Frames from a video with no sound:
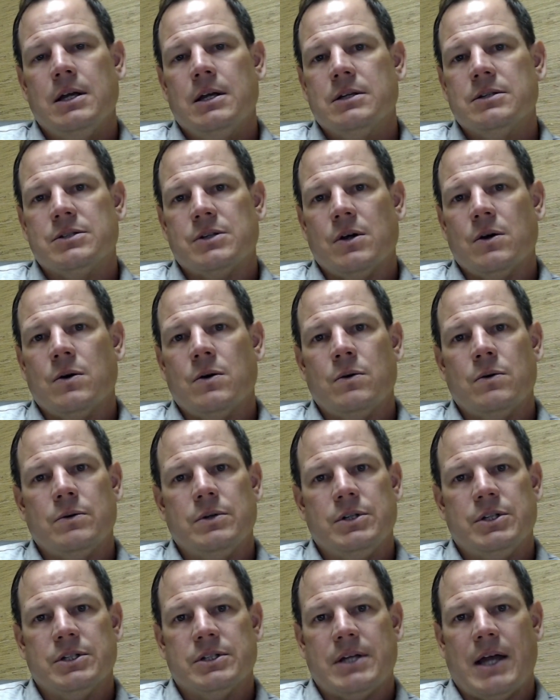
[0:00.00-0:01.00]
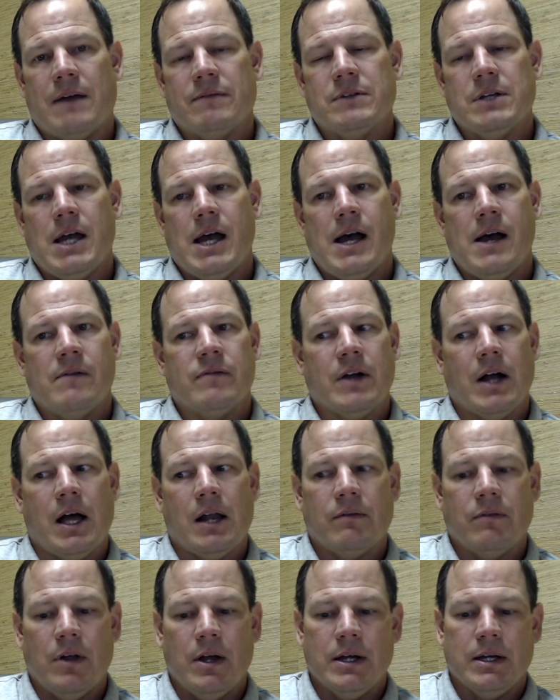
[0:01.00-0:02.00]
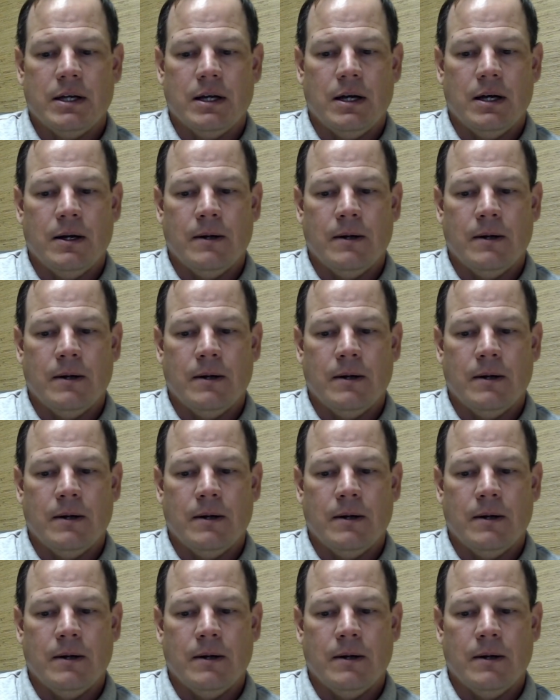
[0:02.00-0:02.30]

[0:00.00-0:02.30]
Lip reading: So you just have to have kind of like,